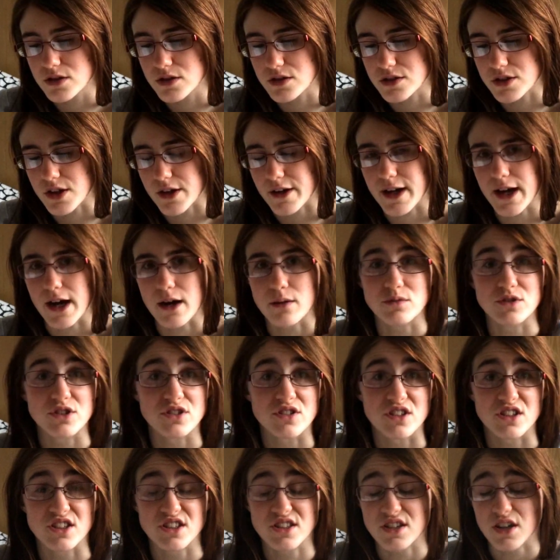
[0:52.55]
So yeah, I'm just
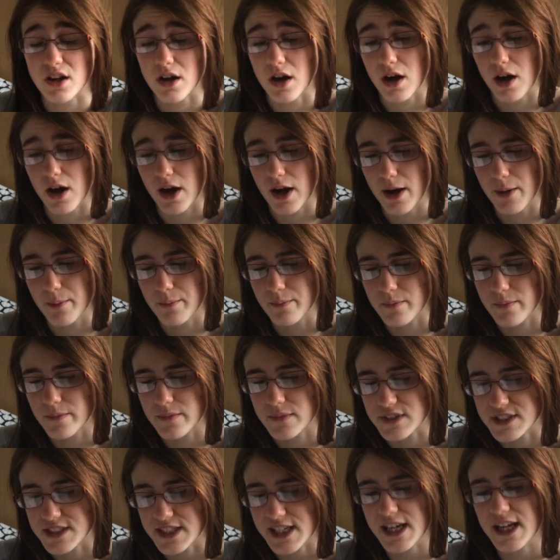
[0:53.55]
going to start.
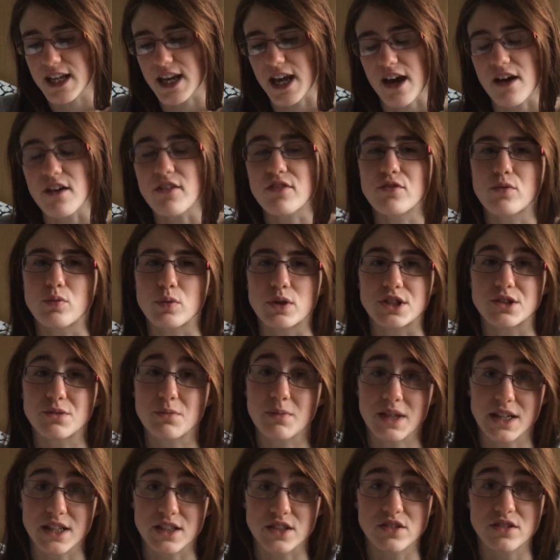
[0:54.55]
DNF, which
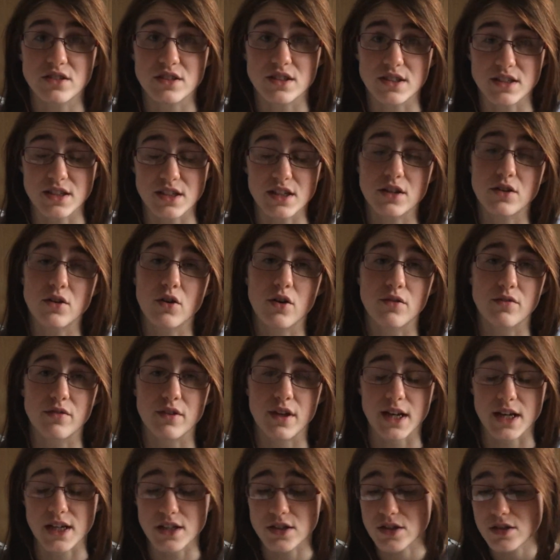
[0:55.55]
means did not
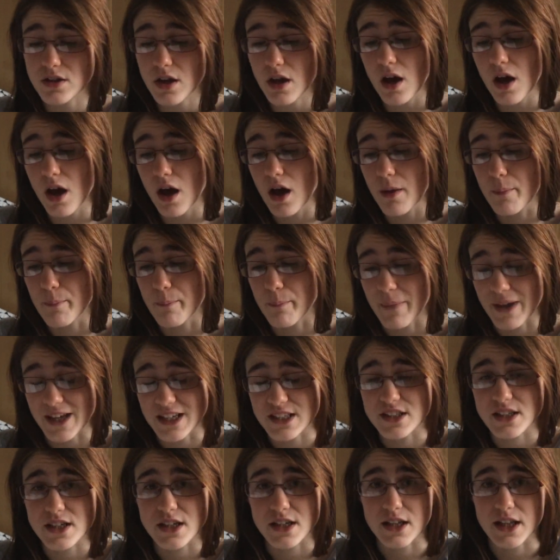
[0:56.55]
finish.
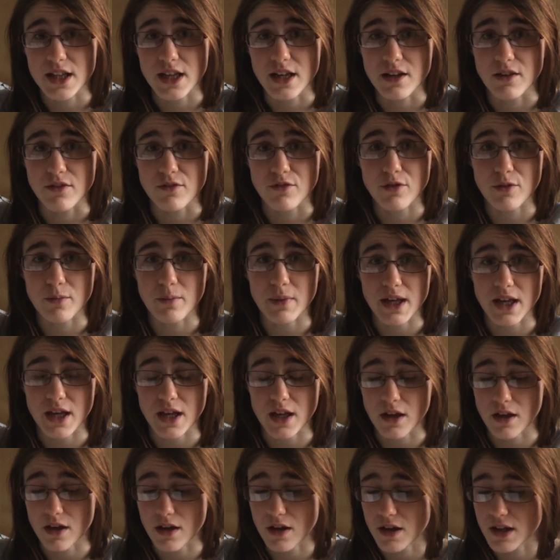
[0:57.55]
Basically, for
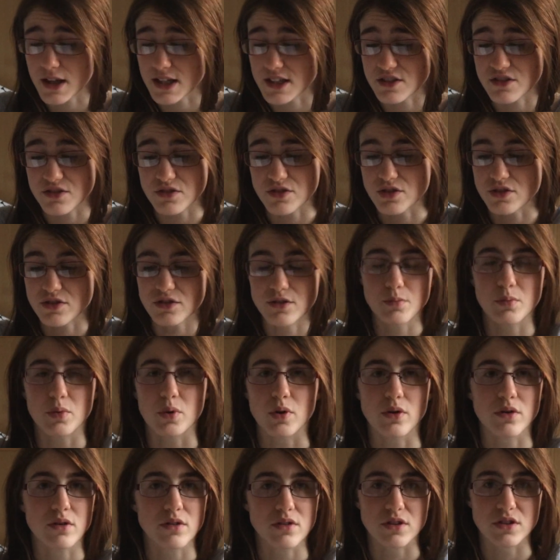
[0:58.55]
me, it's just a
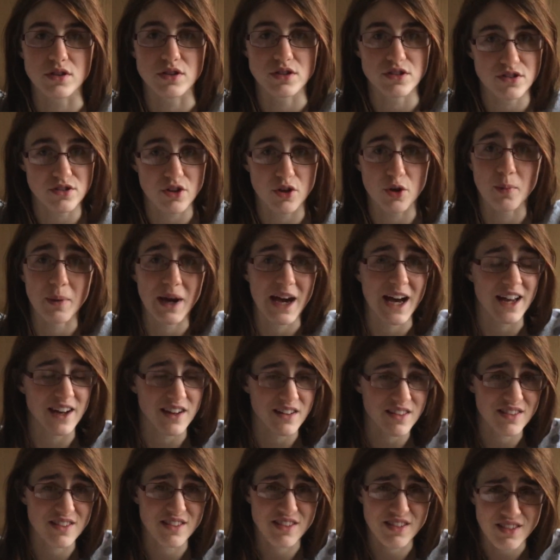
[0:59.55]
book that is so bad
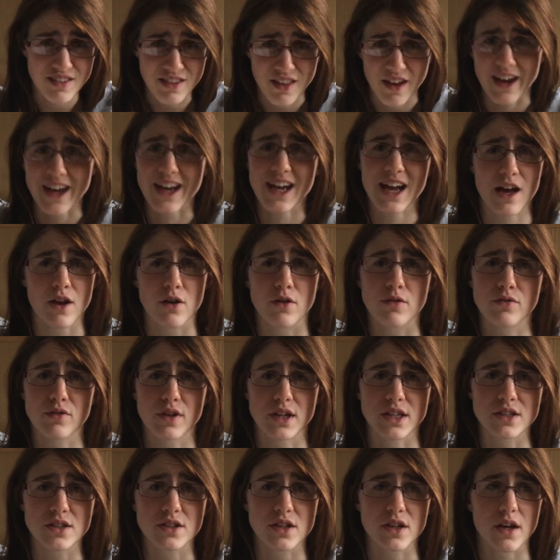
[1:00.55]
that I cannot
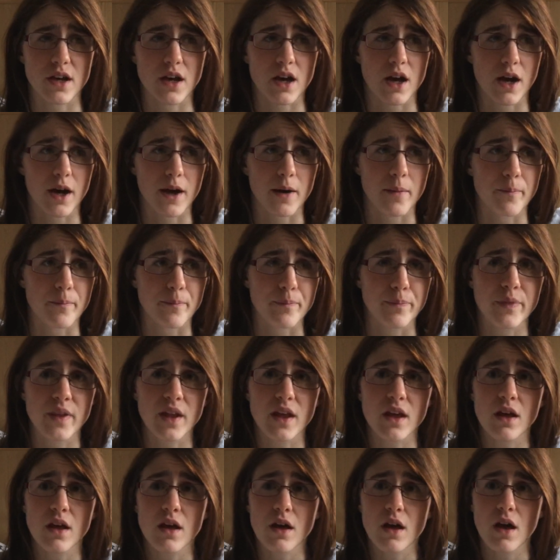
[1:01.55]
finish it.
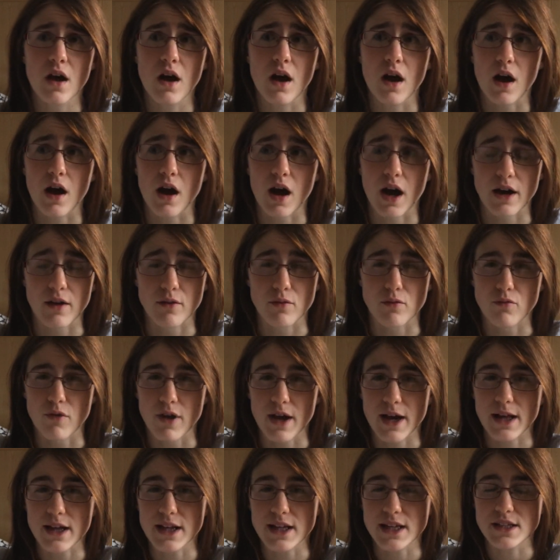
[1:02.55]
I
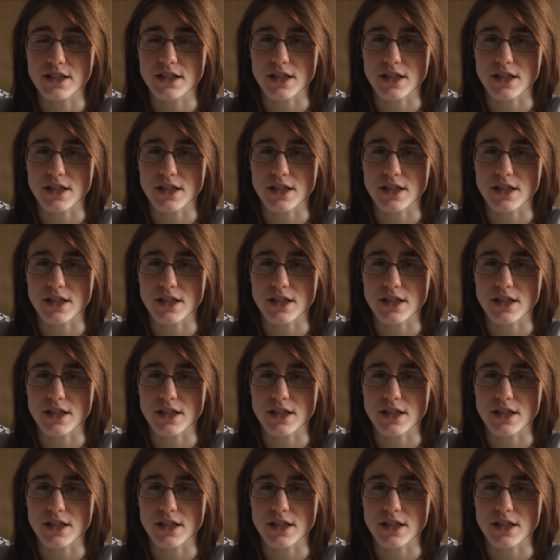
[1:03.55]
rarely